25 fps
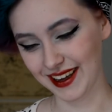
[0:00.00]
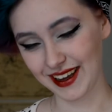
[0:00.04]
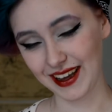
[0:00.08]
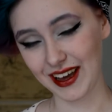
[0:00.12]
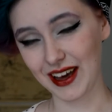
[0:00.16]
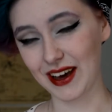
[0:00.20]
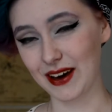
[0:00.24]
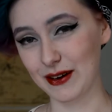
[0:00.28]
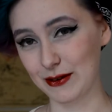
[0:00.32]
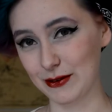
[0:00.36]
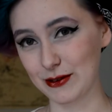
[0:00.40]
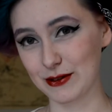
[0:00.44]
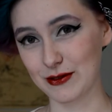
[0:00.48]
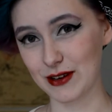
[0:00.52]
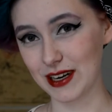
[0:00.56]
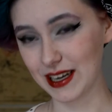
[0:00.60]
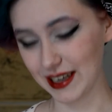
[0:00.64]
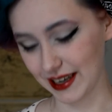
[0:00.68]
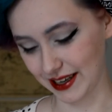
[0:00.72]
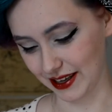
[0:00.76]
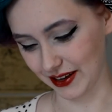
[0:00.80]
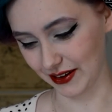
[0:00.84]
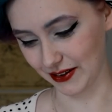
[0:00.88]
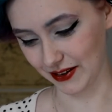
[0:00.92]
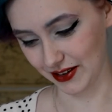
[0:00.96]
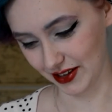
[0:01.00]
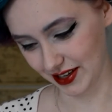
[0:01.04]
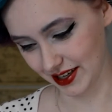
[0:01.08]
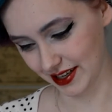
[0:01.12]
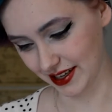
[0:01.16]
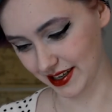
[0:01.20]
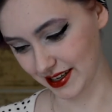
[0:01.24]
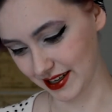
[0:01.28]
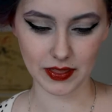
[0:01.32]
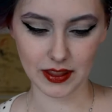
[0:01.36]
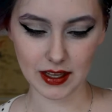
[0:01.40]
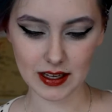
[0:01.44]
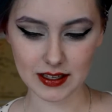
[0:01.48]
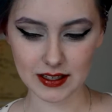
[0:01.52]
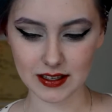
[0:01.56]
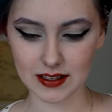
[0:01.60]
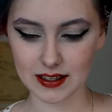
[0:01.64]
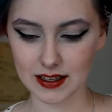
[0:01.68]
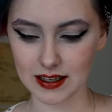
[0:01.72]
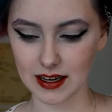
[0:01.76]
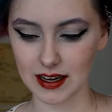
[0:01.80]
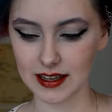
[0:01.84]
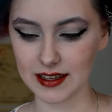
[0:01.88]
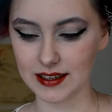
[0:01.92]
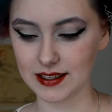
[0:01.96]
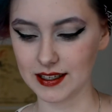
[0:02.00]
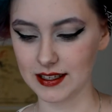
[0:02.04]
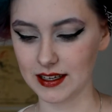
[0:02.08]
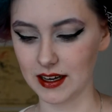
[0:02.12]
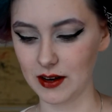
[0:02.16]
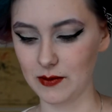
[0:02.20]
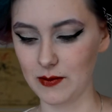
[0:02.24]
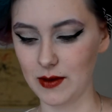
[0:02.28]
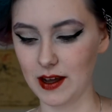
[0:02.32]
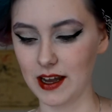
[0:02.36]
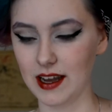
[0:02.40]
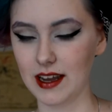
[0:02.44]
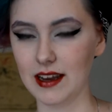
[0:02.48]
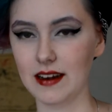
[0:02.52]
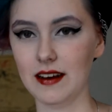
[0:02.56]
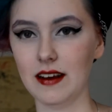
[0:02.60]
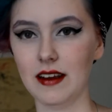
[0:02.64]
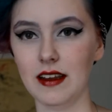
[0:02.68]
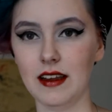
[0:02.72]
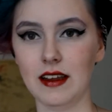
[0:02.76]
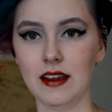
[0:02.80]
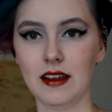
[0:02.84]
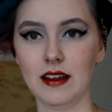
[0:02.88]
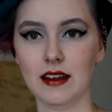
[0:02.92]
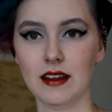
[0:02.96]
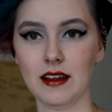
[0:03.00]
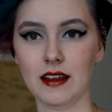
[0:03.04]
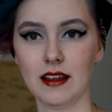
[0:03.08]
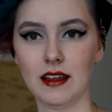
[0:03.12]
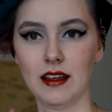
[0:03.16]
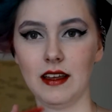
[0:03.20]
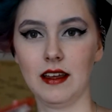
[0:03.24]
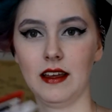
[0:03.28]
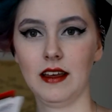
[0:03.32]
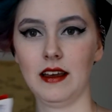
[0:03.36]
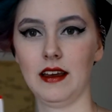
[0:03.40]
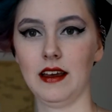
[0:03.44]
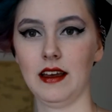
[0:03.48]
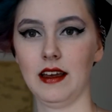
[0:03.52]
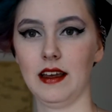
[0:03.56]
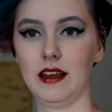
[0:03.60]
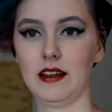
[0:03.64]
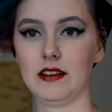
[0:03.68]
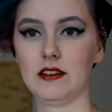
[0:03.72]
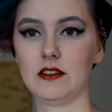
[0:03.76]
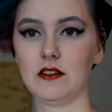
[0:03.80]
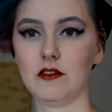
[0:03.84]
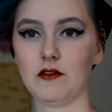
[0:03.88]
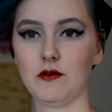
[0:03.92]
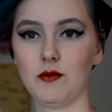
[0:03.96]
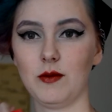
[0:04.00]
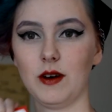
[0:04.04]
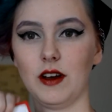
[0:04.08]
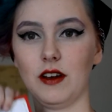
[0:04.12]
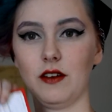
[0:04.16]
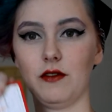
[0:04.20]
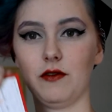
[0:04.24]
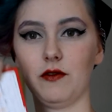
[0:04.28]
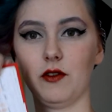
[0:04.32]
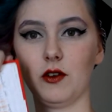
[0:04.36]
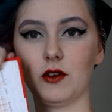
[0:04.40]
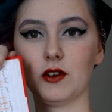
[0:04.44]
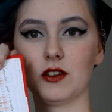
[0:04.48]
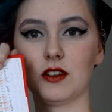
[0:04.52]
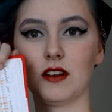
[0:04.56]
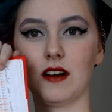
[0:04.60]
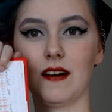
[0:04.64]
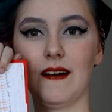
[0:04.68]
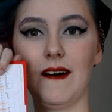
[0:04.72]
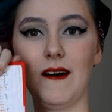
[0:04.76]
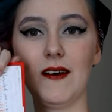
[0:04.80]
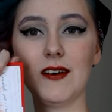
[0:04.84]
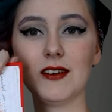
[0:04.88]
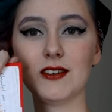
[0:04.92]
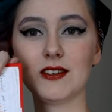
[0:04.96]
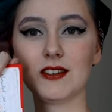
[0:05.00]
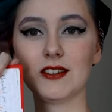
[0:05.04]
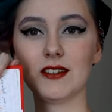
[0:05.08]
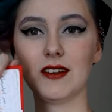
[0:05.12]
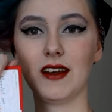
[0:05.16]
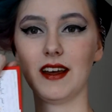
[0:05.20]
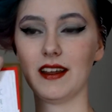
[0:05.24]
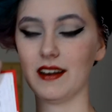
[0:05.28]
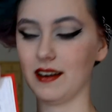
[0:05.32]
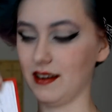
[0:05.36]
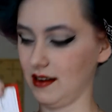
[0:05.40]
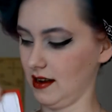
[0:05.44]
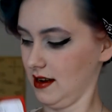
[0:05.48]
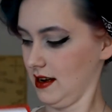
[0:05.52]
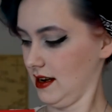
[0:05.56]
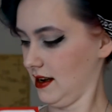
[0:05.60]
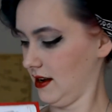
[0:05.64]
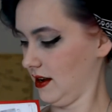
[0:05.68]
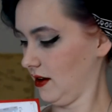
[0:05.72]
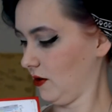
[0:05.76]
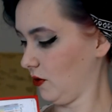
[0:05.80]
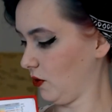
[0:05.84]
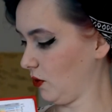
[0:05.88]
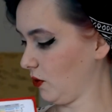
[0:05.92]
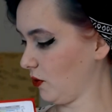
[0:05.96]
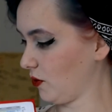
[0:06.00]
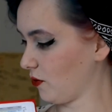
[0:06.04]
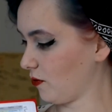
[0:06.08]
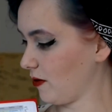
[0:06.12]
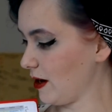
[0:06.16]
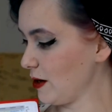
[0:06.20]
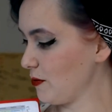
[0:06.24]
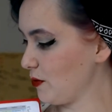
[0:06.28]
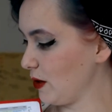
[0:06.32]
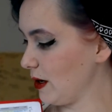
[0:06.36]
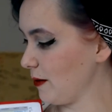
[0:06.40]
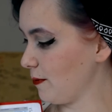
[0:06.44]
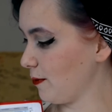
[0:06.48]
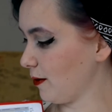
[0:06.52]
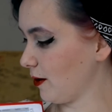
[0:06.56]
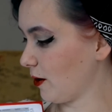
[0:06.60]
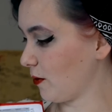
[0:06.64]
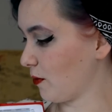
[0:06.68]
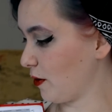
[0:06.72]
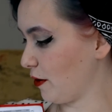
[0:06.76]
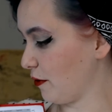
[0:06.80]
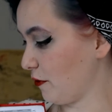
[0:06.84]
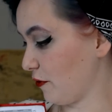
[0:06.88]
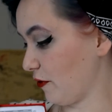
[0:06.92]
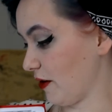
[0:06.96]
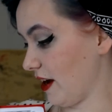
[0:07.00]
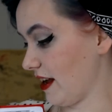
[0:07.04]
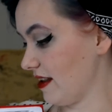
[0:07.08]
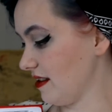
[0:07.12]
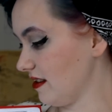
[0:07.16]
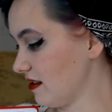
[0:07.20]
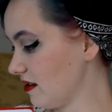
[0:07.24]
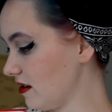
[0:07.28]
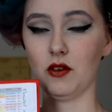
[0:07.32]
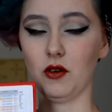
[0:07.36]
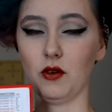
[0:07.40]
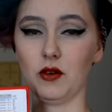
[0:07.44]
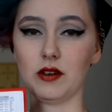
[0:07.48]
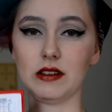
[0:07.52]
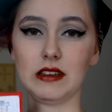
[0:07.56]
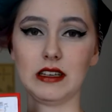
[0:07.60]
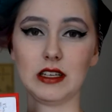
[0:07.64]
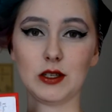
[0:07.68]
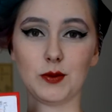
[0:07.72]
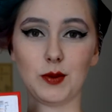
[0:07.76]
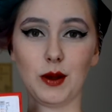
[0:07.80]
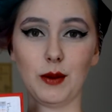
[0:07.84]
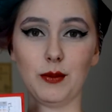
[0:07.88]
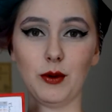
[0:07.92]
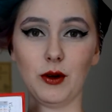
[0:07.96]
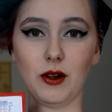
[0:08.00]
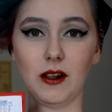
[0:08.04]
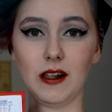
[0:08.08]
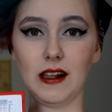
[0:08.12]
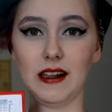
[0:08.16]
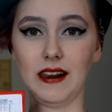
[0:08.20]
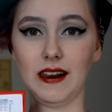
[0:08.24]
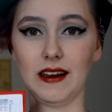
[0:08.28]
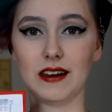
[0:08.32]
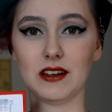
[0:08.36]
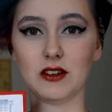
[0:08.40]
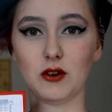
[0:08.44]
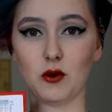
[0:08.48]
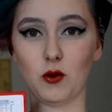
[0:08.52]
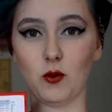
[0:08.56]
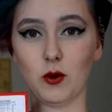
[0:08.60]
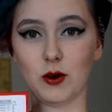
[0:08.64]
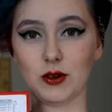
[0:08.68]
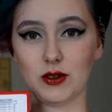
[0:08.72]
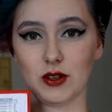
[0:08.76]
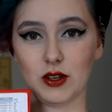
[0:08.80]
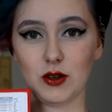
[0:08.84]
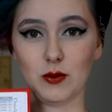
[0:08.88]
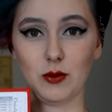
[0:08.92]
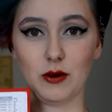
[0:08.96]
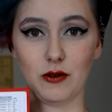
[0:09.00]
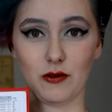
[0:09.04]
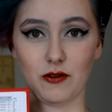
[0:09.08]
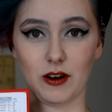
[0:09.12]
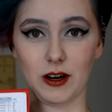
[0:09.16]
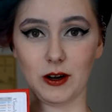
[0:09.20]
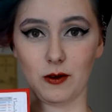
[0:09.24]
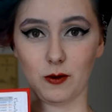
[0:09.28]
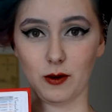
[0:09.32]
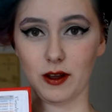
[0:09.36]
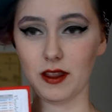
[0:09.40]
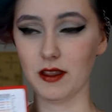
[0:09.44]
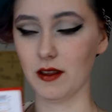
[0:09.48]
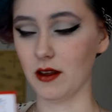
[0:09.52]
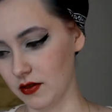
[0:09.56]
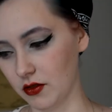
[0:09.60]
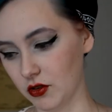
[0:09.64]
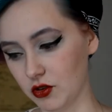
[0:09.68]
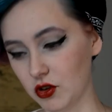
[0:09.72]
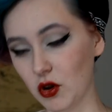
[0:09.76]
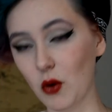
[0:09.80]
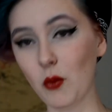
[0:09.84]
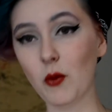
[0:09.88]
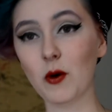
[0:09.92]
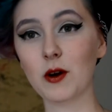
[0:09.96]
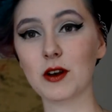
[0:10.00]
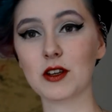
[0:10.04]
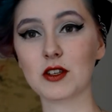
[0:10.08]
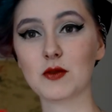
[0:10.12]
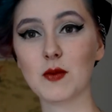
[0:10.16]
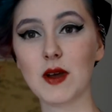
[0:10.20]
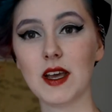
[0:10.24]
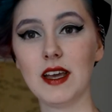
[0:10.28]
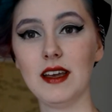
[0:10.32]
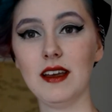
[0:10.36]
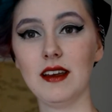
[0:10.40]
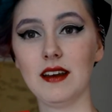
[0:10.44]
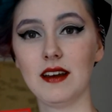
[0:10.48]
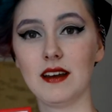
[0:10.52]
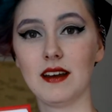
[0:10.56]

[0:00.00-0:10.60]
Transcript: That was really cute. This is a list I made. It's of my first class, and all the red people are my friends, or at least people I liked or wanted to be friends with. The top one is me,